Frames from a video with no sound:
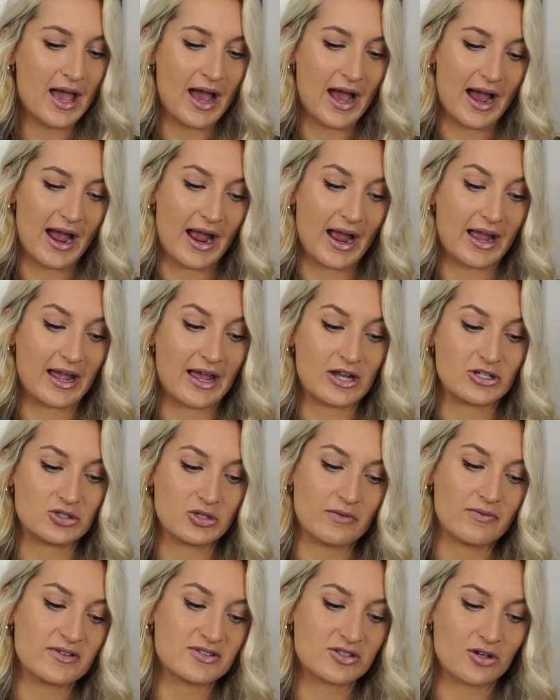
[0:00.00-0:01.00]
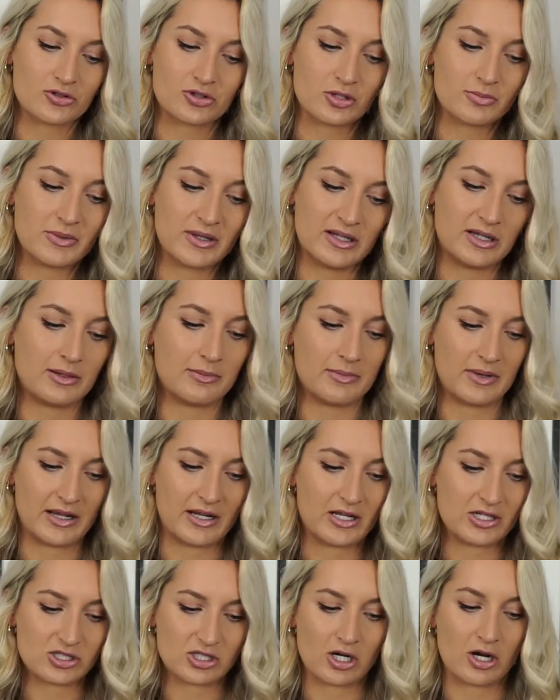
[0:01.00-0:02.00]
I do have a social media
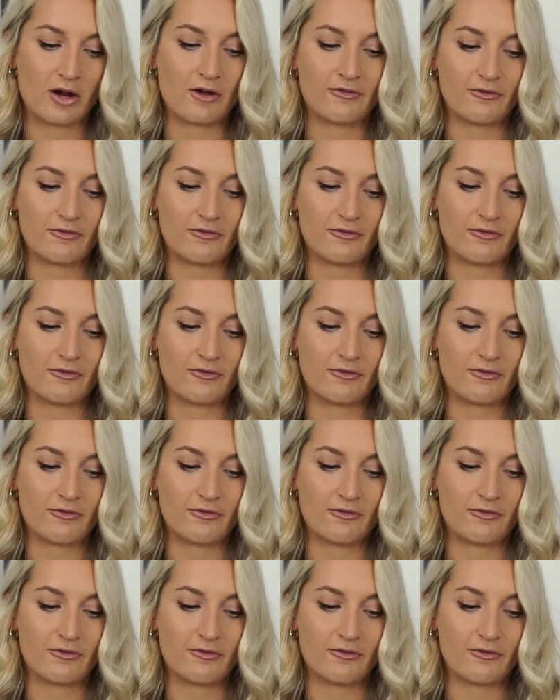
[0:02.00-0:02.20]
manager